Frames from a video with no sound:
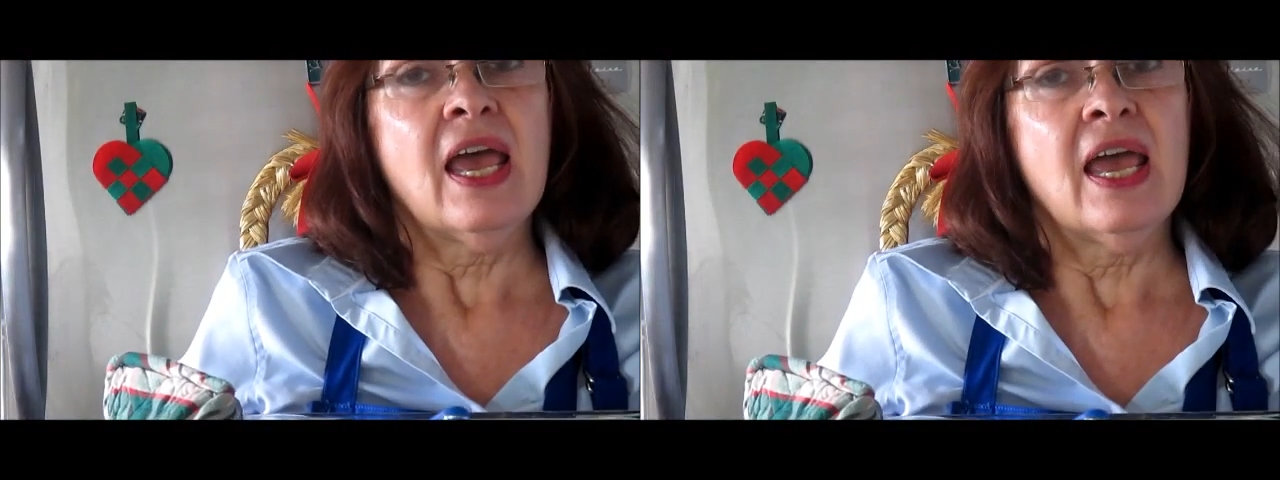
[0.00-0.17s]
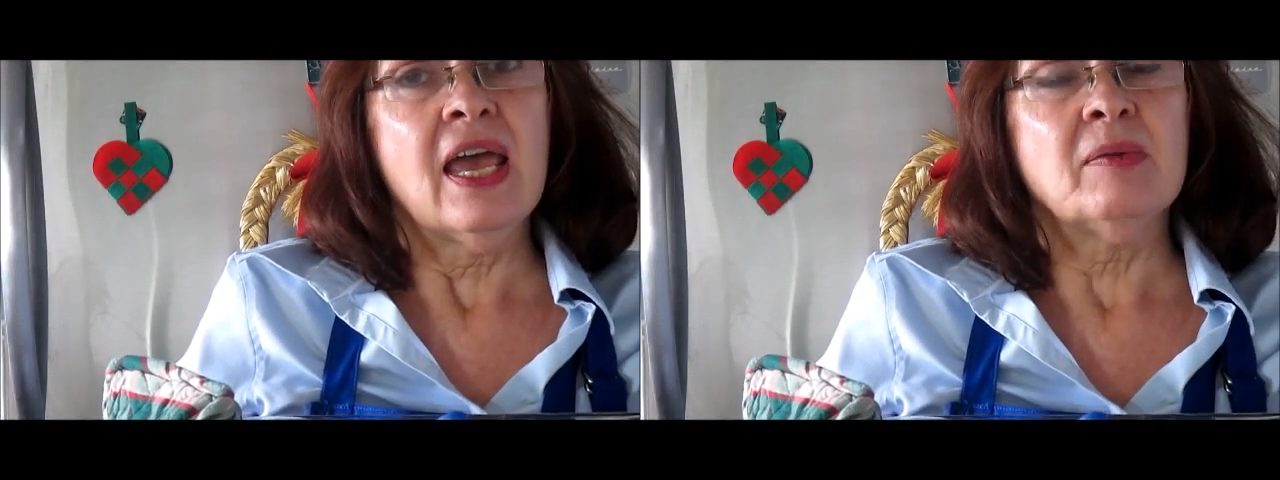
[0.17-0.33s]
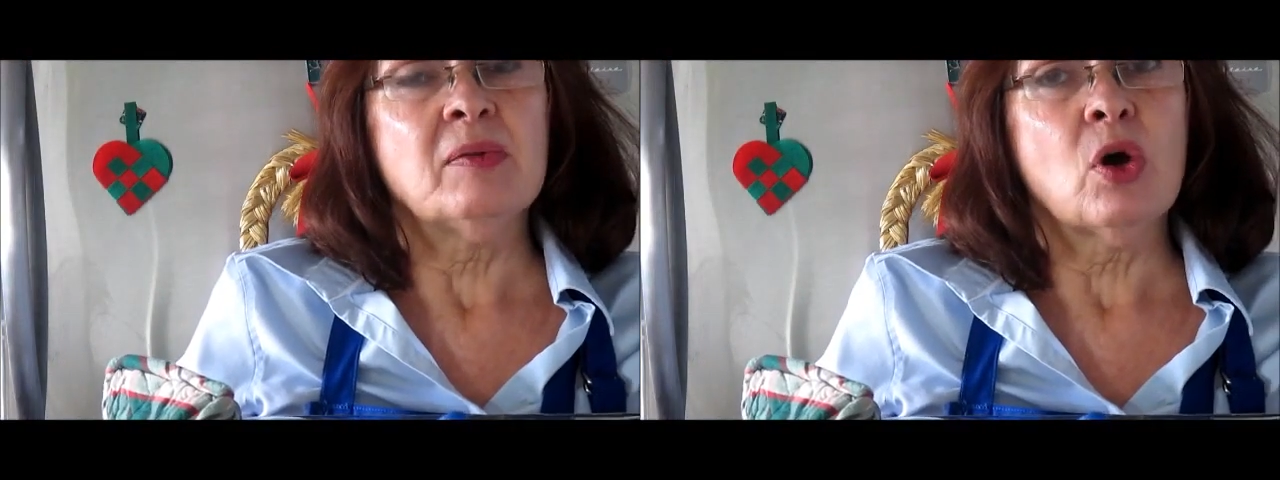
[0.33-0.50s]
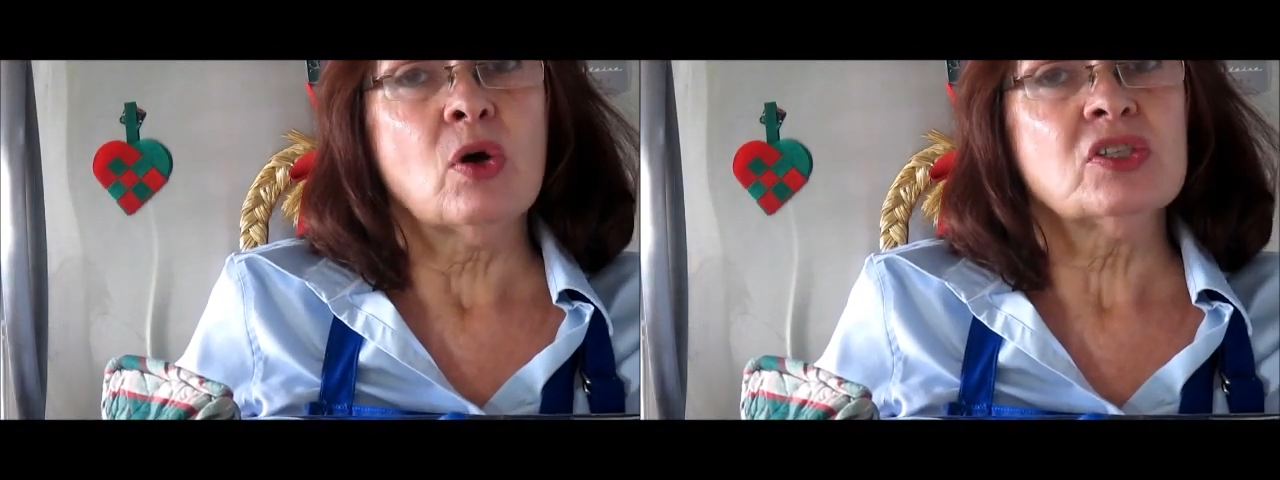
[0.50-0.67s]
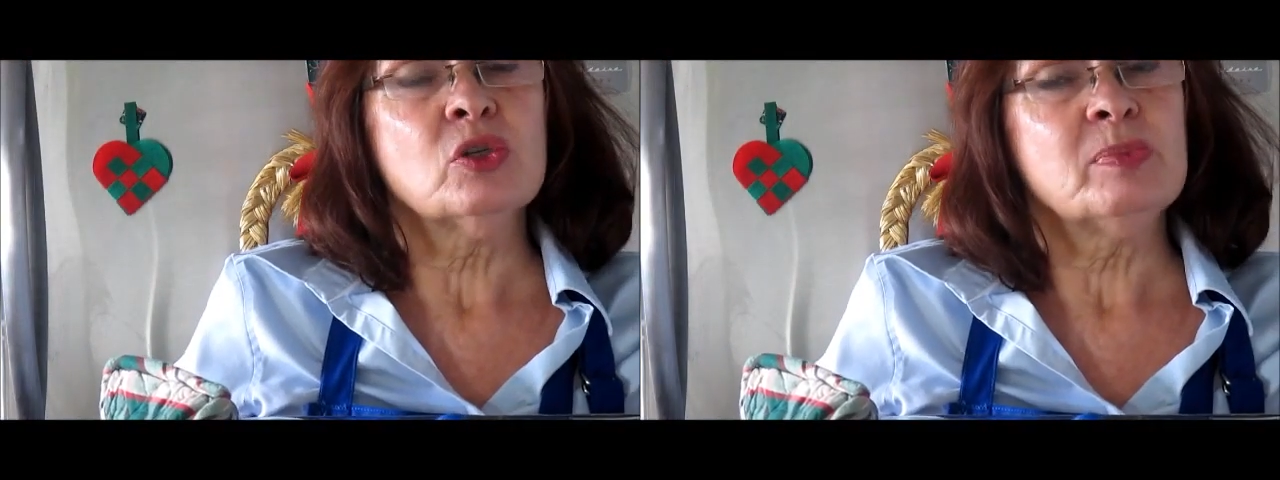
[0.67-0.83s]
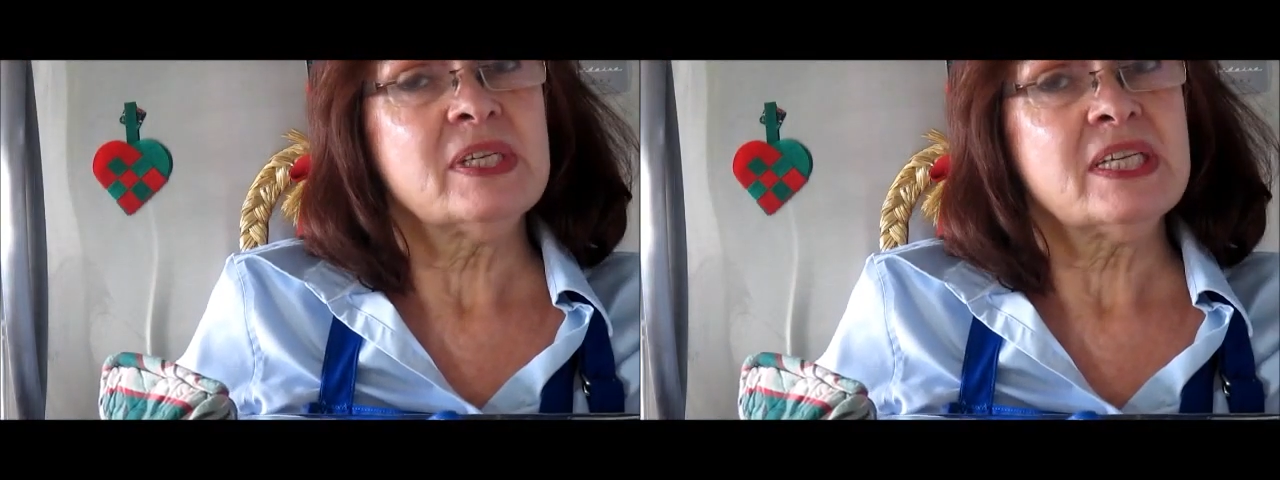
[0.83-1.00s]
And
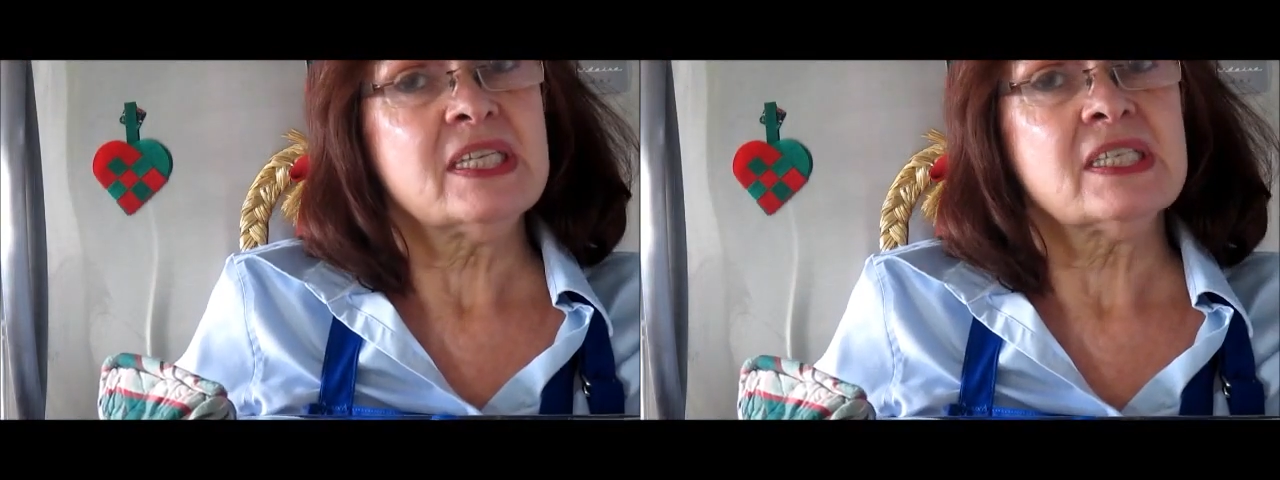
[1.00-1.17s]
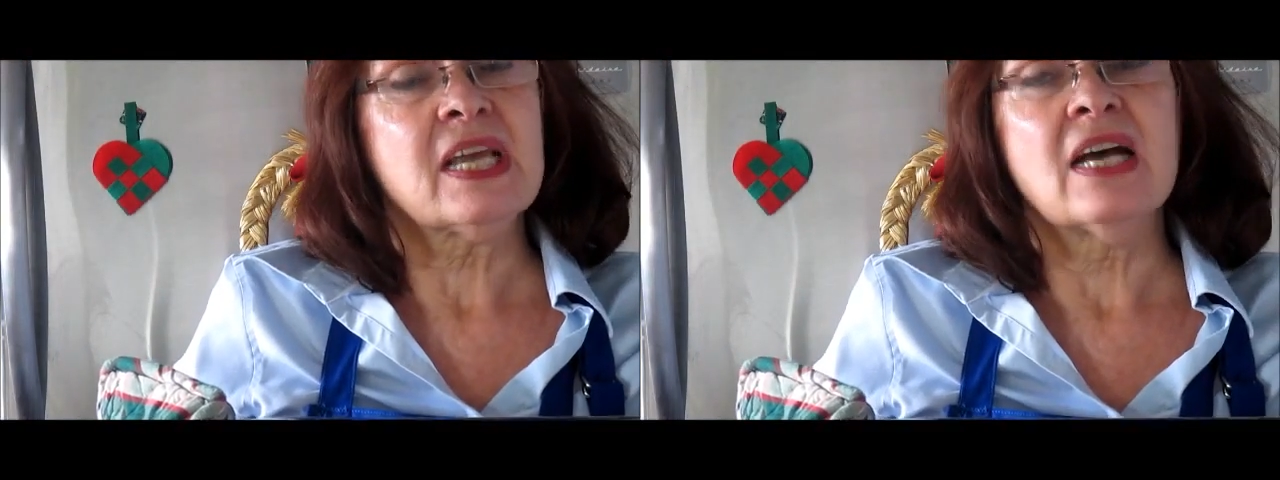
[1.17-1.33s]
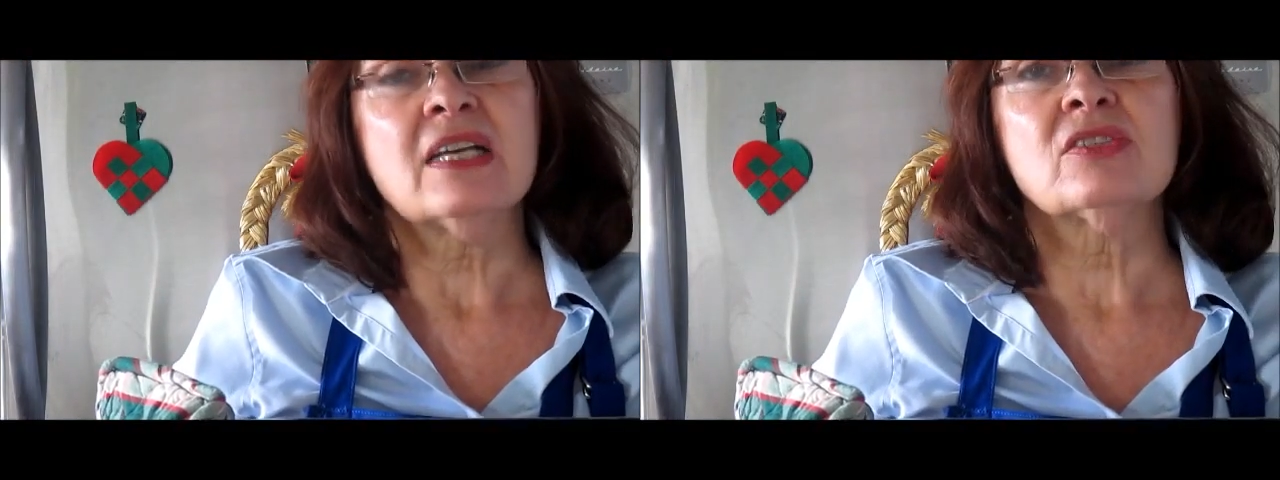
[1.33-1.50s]
also please